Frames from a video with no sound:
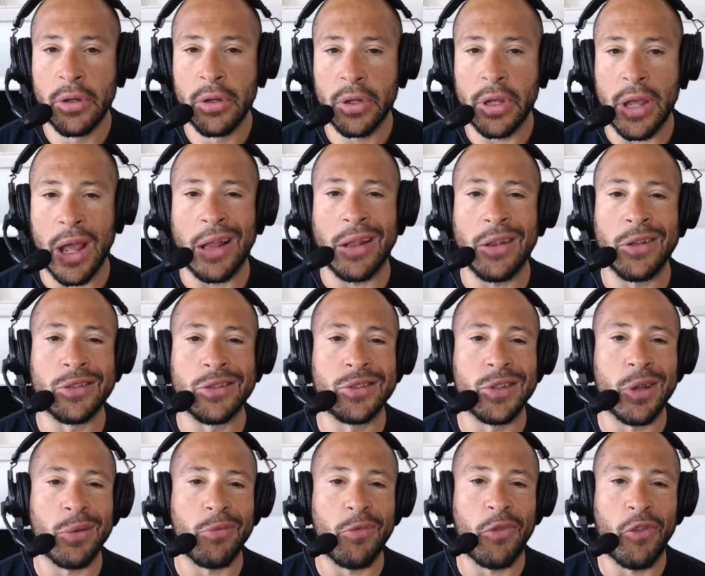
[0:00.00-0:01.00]
got a little
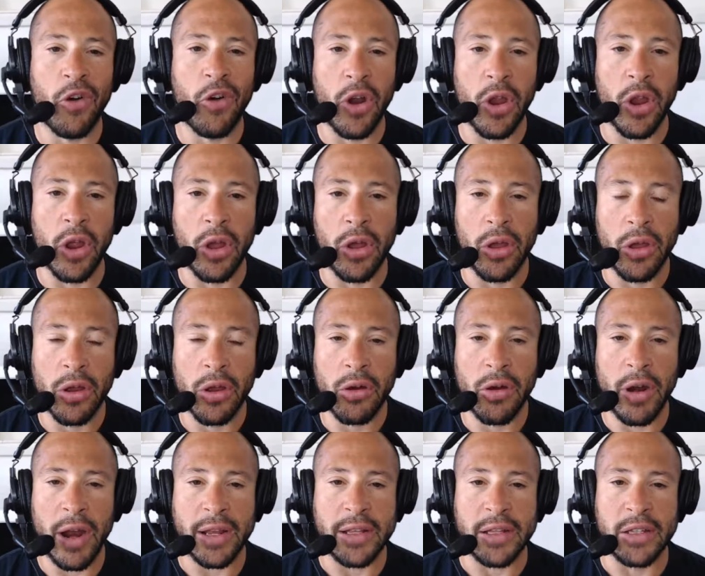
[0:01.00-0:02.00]
something for you.
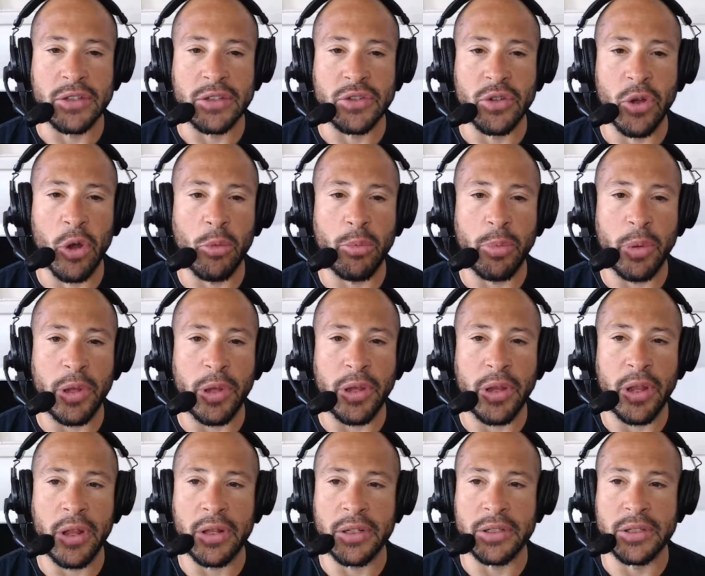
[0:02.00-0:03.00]
Crack this open,
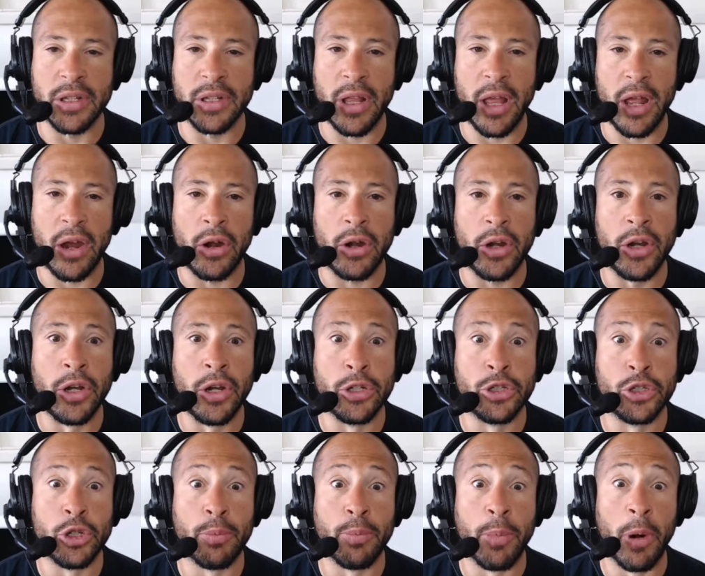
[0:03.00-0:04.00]
and it's a letter.
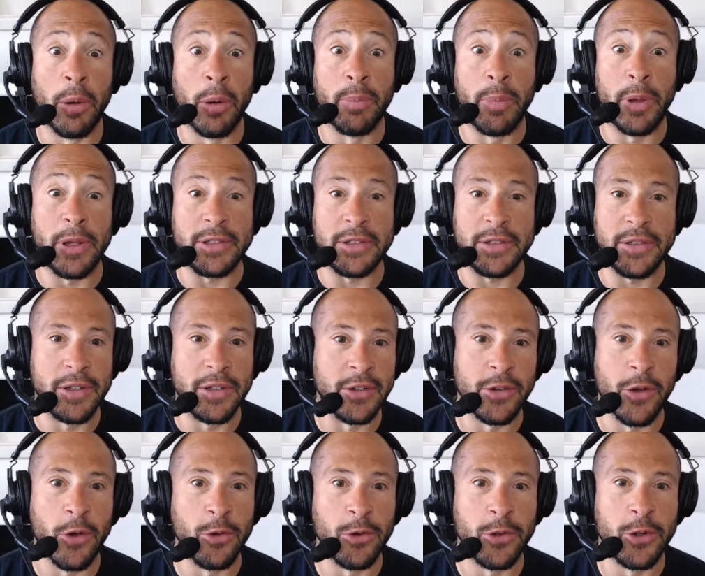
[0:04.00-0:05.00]
Here's your purpose.
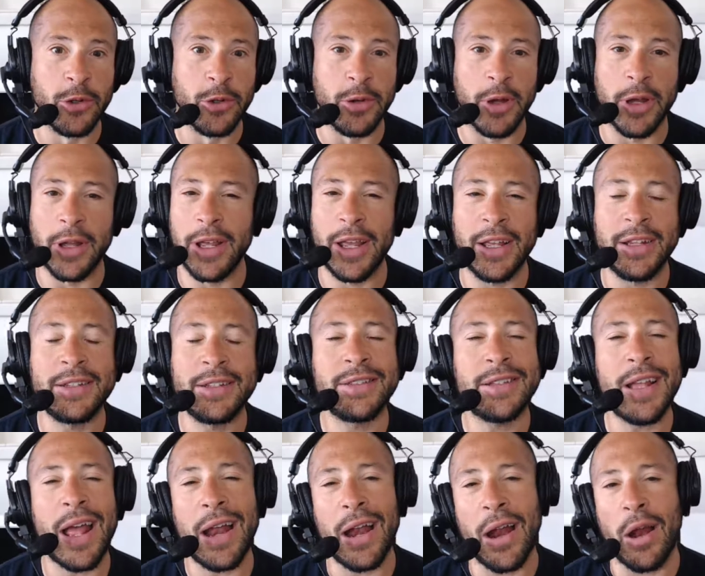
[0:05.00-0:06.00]
Go do it." It's
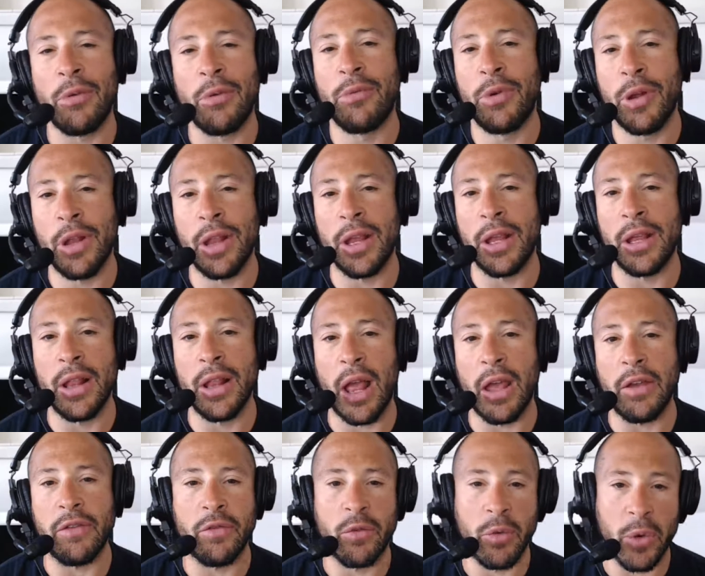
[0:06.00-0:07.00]
not how really
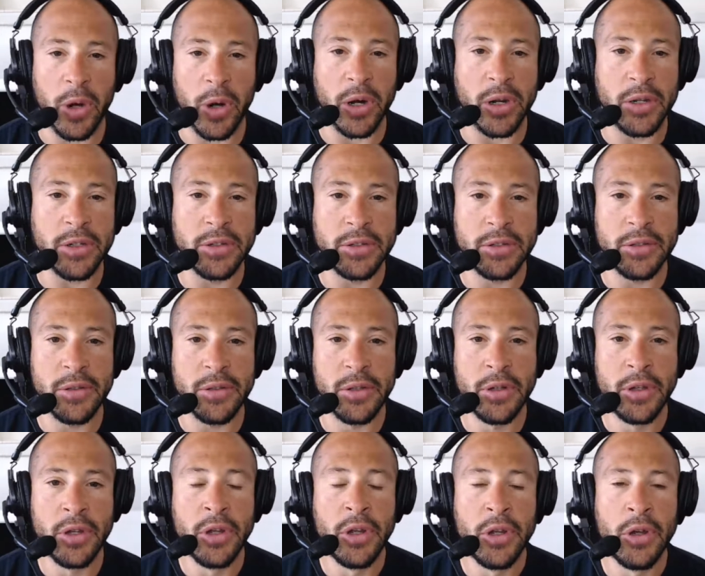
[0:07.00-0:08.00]
life works.
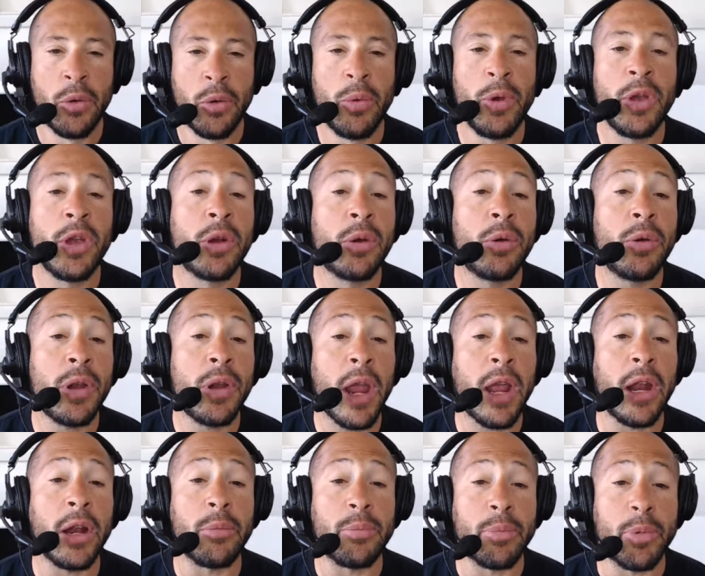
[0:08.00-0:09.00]
We
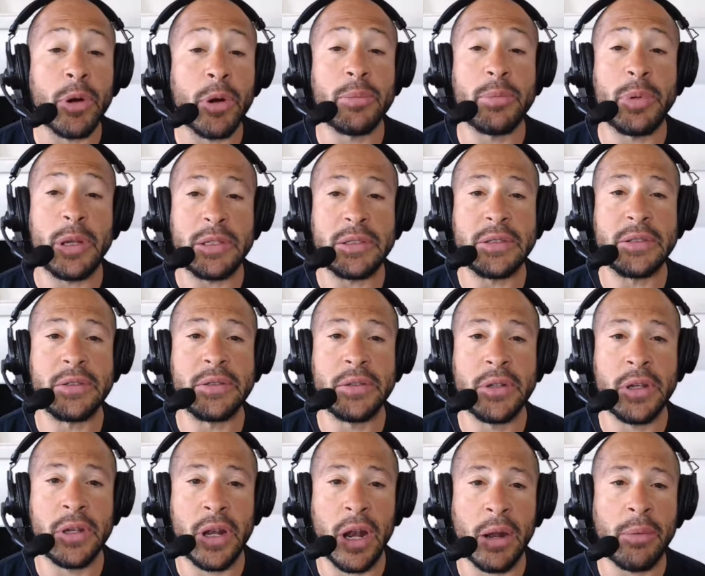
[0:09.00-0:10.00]
create a purpose,
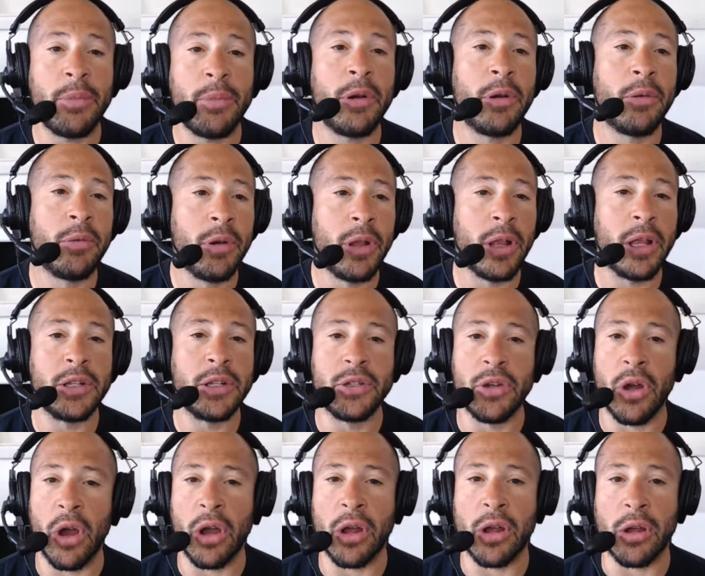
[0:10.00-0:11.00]
and I'm going to really
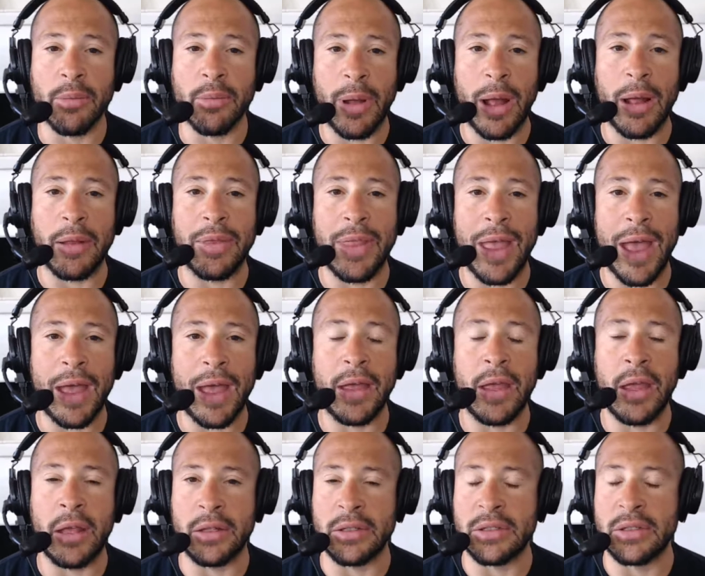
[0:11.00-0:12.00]
talk about that
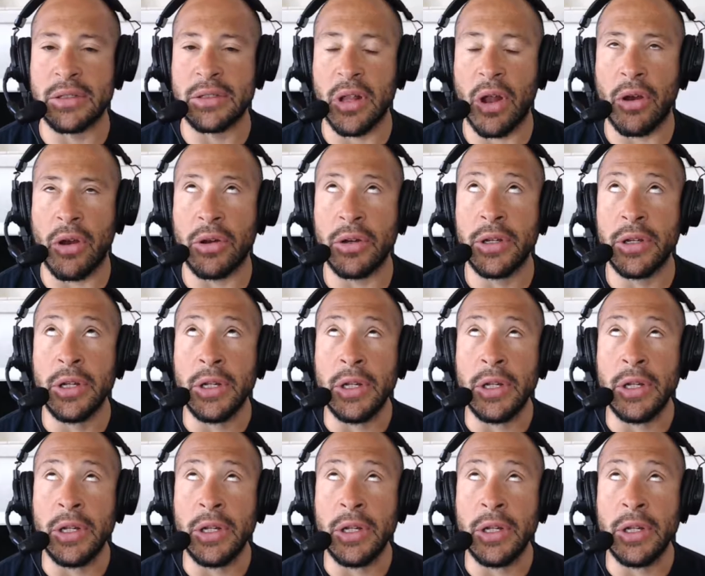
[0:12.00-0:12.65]
and start